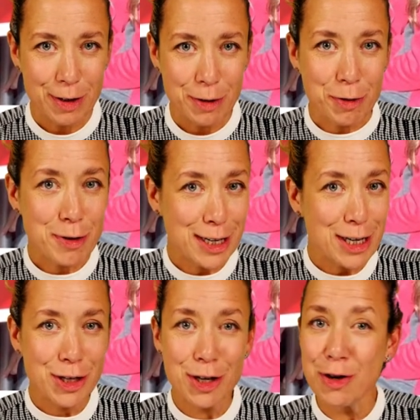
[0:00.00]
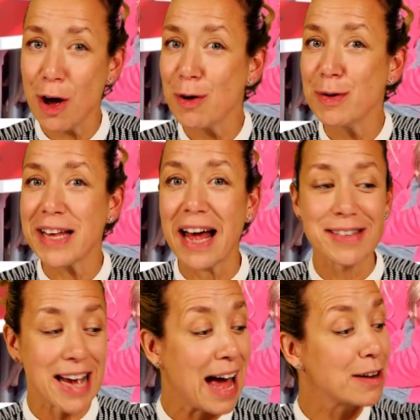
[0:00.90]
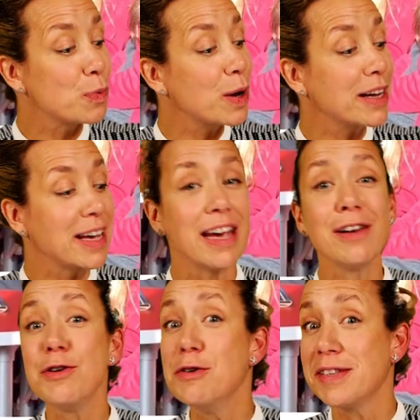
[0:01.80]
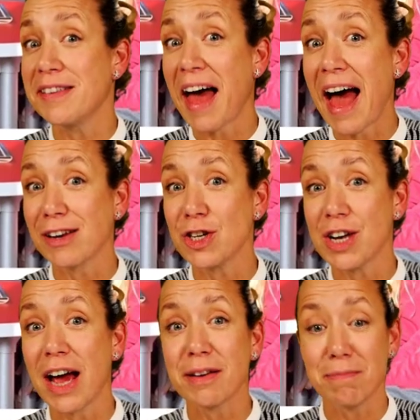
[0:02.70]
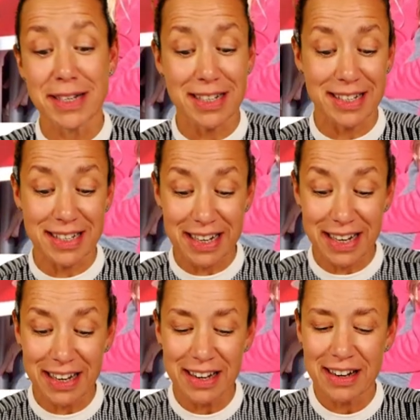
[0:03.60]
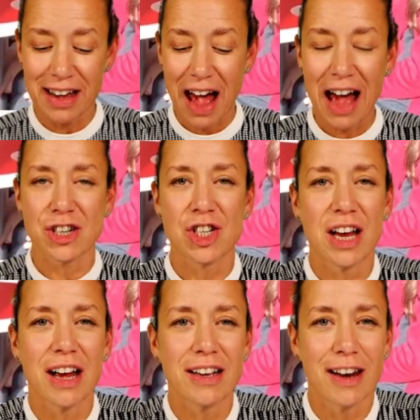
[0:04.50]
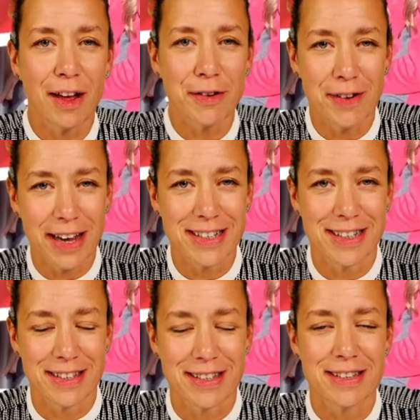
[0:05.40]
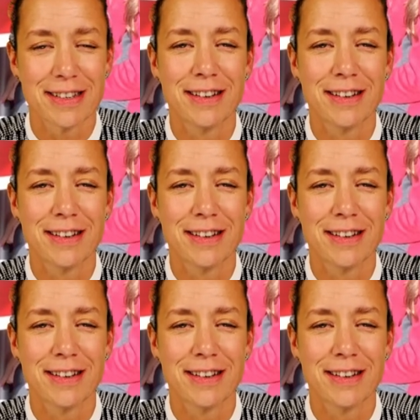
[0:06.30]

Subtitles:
Your teacher knows how to handwork in using the hashtag Mrs. C, hashtag live lessons.